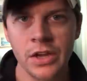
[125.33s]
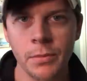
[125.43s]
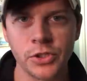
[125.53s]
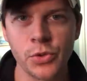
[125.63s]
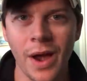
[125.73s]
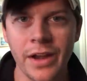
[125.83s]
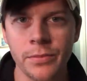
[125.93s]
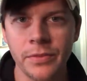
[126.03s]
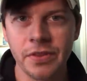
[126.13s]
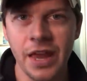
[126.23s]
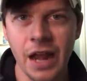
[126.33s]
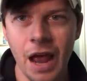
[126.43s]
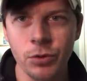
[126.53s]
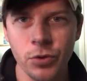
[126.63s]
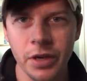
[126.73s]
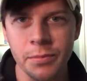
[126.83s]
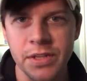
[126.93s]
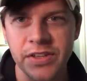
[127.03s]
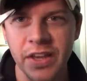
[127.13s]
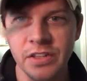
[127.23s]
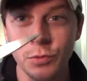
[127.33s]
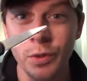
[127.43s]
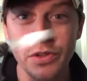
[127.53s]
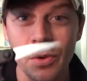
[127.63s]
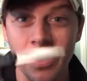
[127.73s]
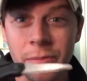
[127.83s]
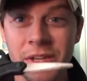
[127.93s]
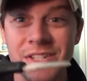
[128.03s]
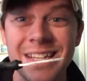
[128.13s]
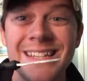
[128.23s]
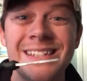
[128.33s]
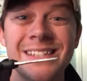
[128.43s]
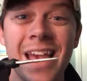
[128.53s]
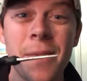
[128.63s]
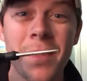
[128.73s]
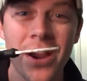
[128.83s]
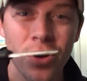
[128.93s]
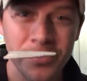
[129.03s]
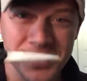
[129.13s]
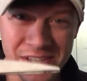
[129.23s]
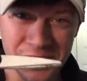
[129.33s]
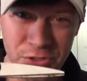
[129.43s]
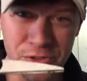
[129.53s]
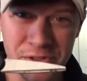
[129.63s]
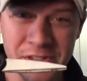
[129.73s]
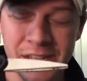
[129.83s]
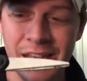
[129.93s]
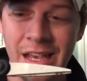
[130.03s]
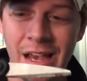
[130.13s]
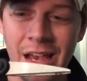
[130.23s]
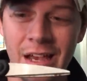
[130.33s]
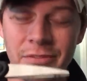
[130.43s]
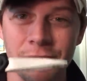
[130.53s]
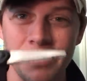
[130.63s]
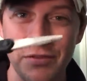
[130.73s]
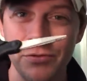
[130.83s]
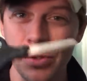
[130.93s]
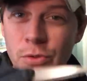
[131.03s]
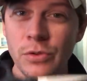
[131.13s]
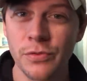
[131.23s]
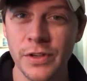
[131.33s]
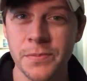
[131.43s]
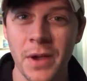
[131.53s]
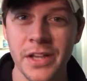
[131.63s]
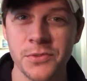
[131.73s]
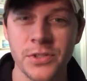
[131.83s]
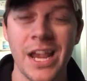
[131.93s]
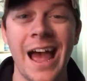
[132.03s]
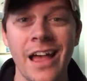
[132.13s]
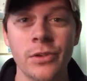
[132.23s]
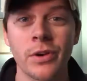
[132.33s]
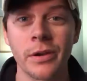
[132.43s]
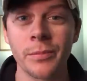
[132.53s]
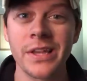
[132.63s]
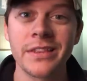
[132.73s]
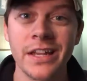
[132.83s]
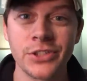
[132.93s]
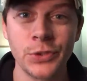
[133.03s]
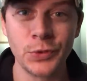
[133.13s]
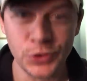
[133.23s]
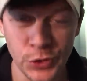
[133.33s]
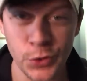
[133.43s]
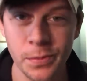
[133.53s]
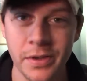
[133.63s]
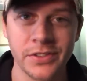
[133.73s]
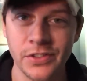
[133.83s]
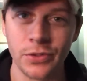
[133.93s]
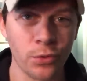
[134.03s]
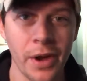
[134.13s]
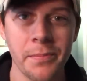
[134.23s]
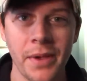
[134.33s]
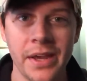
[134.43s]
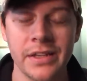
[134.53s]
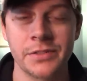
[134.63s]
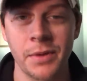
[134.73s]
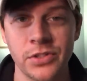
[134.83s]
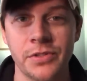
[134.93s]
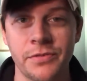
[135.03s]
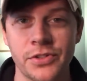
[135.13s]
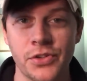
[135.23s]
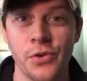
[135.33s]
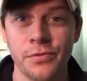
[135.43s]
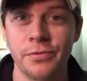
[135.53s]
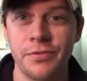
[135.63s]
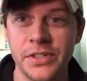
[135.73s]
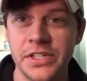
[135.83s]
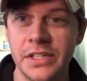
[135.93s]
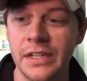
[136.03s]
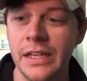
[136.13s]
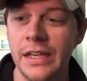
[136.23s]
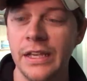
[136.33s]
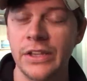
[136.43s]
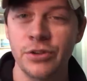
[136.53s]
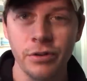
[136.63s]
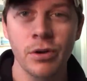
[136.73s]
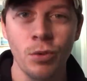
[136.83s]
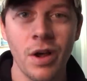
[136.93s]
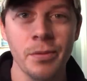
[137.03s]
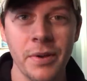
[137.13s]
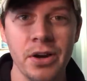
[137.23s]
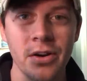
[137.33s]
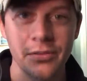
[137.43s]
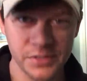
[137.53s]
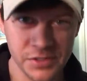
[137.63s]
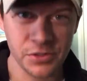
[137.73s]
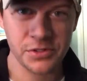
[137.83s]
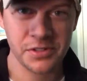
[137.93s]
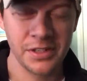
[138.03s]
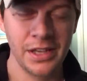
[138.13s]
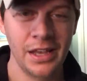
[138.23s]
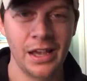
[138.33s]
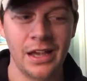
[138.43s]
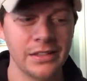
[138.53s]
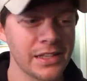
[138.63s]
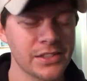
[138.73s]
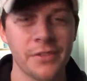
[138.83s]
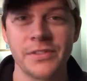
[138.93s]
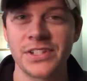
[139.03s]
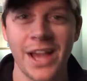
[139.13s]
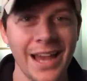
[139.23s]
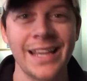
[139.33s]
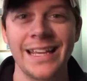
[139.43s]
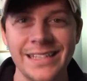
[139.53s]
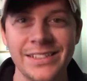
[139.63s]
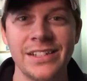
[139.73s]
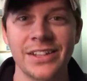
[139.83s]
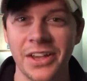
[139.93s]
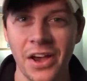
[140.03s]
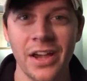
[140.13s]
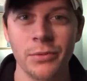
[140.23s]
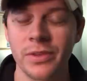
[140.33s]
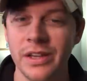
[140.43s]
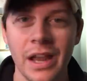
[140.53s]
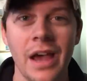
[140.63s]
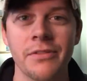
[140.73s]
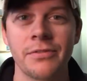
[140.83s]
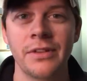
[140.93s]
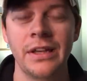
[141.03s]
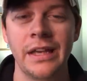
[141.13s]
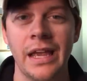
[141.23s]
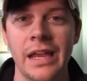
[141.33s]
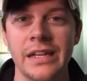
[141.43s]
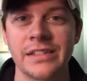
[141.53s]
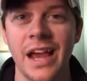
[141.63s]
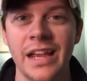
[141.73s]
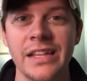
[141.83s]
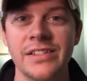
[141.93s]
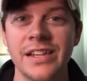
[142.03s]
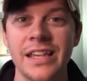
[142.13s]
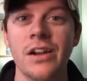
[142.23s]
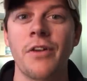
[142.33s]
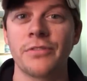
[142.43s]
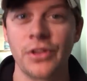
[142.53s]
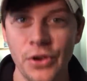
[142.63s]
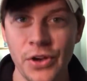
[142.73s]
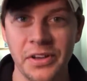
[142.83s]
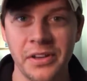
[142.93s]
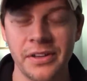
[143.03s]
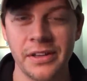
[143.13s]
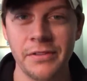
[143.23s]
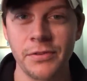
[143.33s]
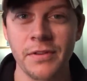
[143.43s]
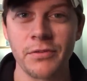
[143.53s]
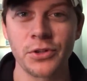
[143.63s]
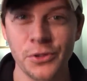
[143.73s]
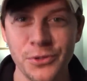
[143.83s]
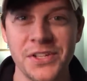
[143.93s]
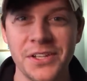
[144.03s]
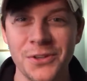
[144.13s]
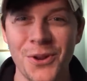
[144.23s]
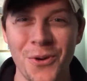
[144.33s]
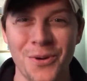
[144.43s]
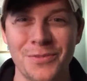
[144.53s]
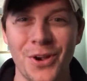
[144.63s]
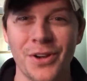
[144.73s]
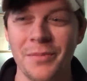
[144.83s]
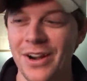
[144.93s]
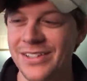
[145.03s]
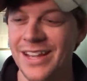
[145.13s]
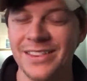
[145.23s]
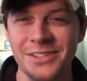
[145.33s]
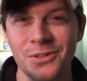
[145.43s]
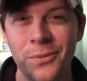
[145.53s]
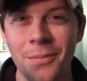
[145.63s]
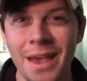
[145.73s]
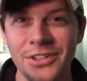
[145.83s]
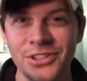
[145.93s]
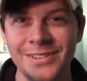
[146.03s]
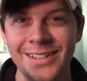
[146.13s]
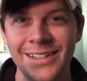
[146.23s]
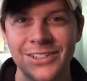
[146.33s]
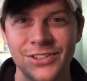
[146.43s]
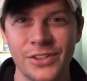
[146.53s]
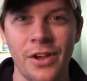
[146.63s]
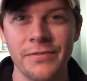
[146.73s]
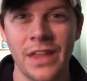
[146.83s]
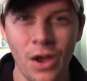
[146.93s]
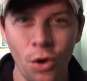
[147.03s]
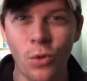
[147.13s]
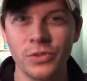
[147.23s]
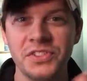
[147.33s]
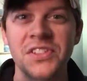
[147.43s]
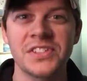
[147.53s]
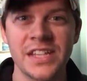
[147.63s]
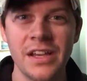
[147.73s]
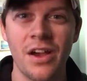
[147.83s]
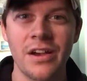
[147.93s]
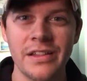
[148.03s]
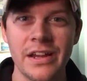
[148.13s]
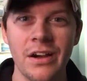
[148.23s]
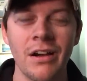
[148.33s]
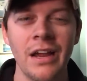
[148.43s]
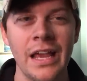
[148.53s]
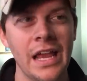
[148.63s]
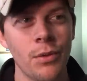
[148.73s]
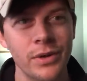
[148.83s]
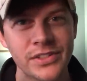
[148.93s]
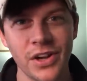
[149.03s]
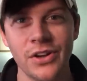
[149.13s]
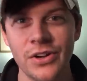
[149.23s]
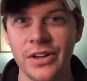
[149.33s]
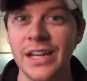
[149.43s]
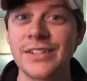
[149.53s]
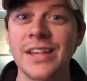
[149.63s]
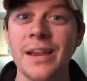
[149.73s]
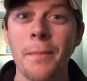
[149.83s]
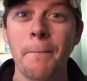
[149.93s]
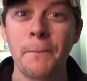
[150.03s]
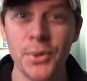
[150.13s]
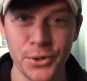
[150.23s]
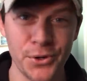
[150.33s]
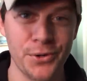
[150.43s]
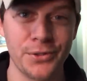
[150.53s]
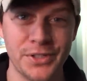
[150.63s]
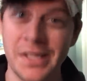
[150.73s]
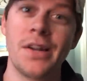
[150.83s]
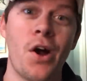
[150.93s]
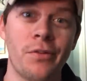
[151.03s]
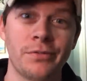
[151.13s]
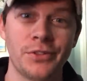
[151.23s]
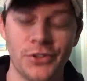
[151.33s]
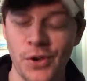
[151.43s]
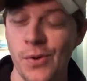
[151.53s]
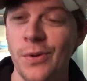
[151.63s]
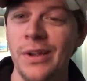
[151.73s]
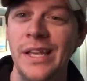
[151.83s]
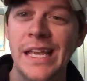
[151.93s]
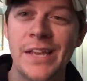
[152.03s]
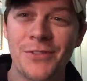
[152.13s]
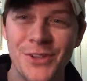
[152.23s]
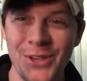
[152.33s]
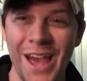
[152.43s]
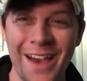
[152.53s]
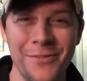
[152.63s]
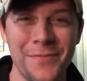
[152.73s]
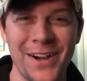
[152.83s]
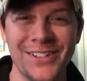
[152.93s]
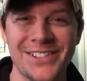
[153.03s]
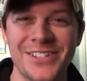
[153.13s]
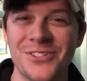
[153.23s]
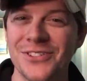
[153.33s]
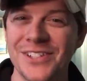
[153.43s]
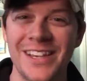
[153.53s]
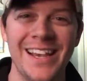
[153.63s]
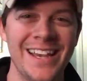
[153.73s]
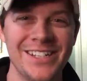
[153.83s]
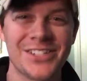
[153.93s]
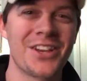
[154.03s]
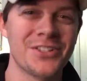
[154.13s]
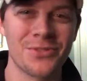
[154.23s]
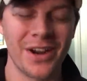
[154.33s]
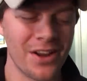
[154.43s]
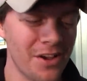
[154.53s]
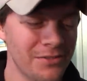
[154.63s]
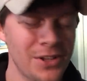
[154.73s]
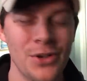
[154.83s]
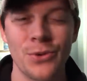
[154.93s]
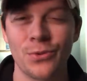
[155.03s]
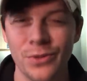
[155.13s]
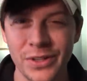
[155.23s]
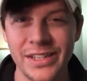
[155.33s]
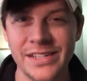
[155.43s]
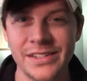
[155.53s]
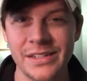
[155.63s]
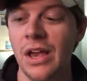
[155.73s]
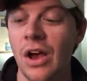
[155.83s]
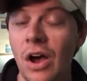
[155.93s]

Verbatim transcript: Number two item that I would recommend taking with you on the beach is a pair of scissors. Uh, if you use Fishbites, which I highly recommend that you do because it's a great bait, especially for surf fishing, you're going to want a pair of scissors. Uh, that stuff is not easy to cut with a knife and it's not easy to get off of the hook. If you've ever used it, you know what I'm talking about. It's got this little mesh stuff that holds the scent on there. And when it's on a hook, it is a booger to get off. So if you have a pair of scissors, it just cuts right off real easy.